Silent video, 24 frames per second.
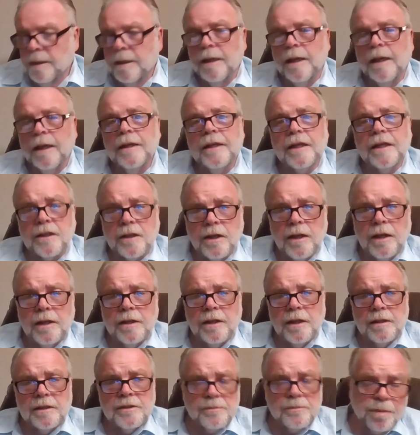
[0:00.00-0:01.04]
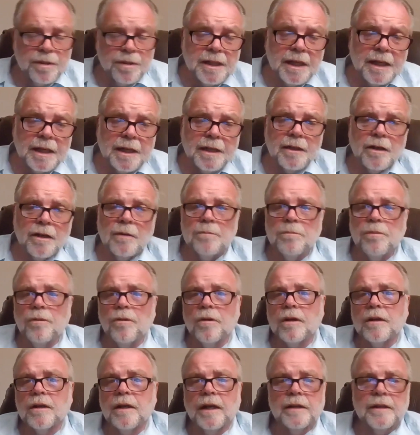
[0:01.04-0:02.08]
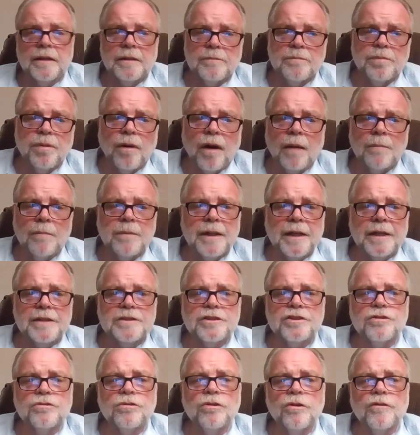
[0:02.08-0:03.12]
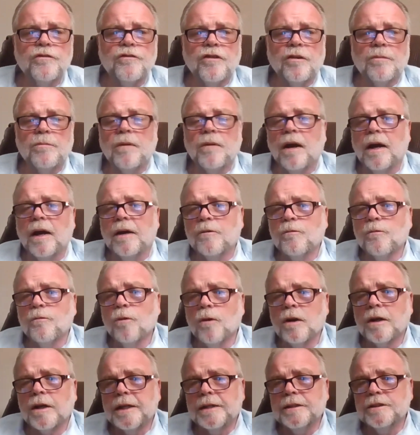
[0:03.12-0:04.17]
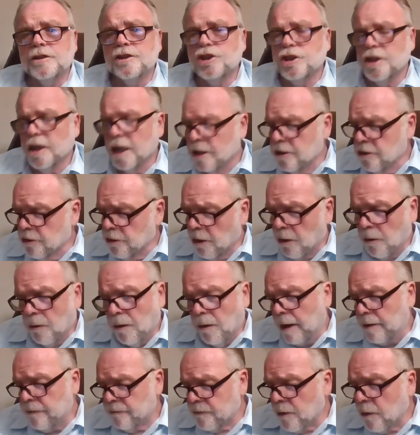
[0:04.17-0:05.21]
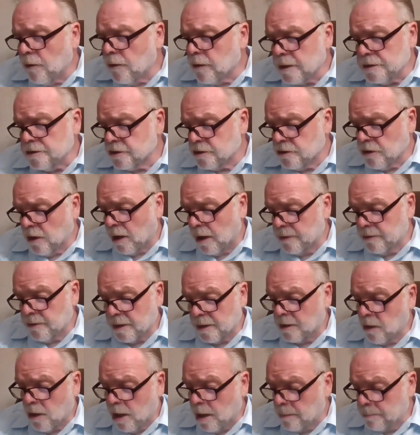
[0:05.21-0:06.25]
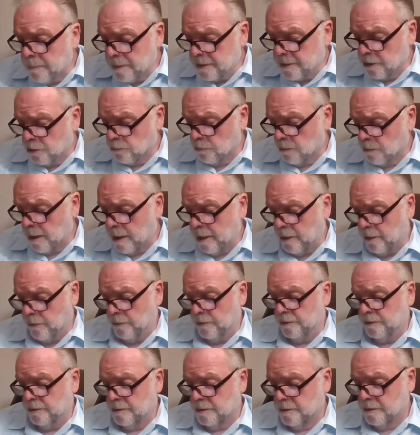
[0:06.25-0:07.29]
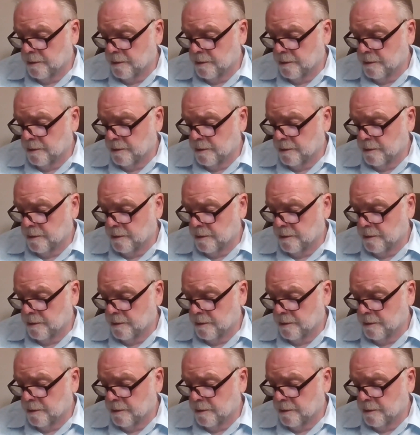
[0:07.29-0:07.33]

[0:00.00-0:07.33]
In this particular book, and probably it's true for my work in general, I focused on the common ground